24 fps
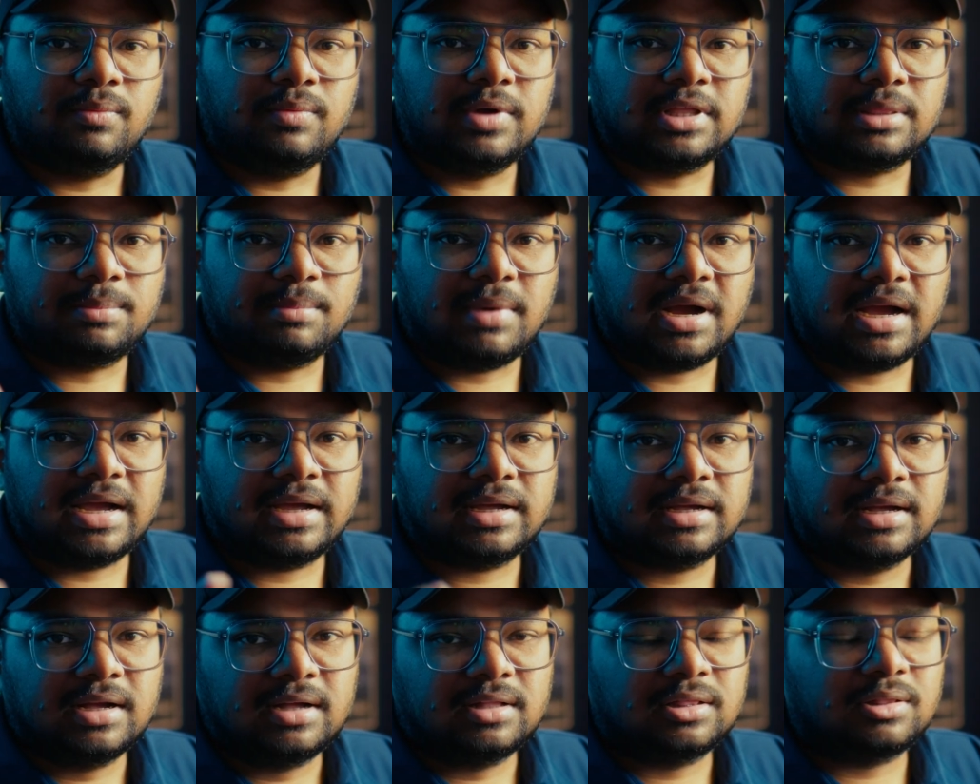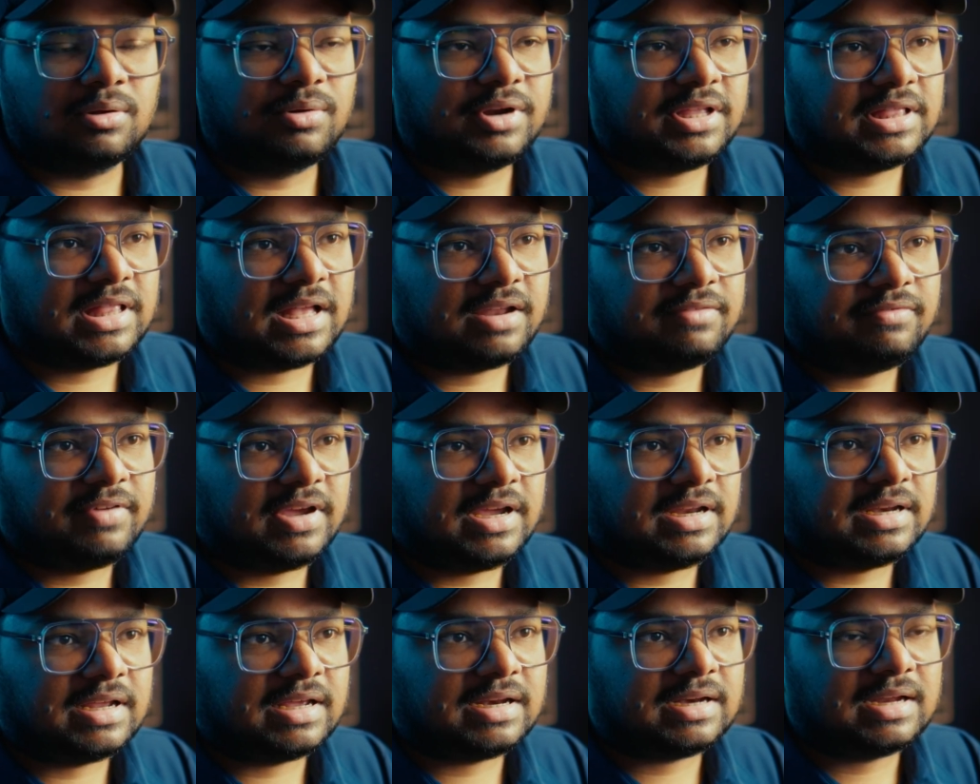with my Sony
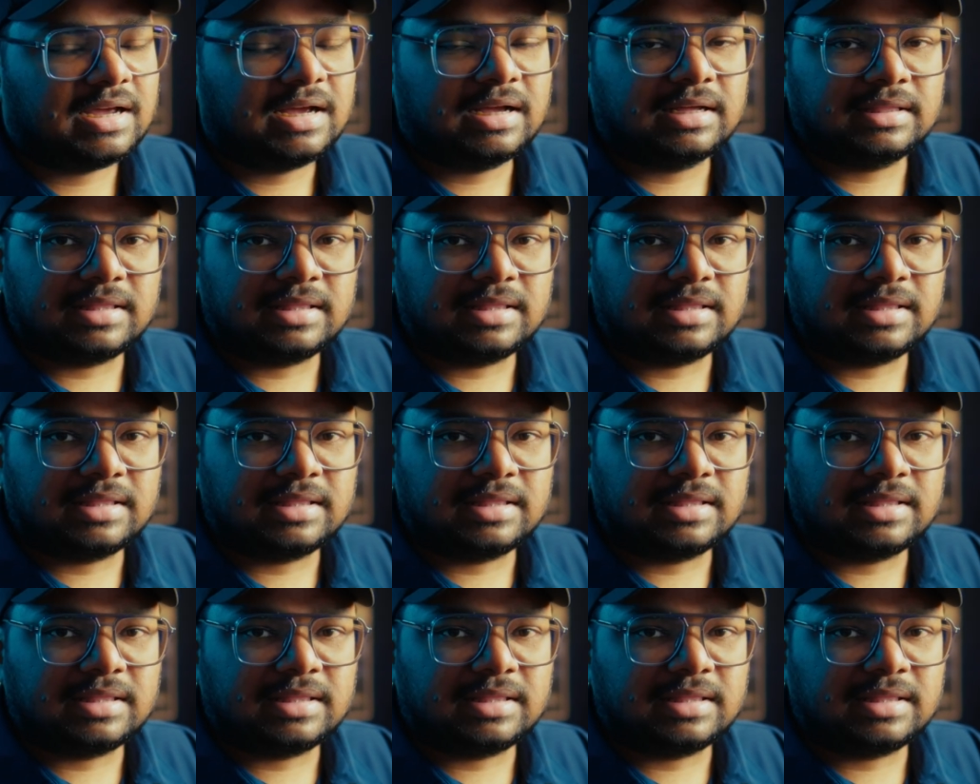ZV-10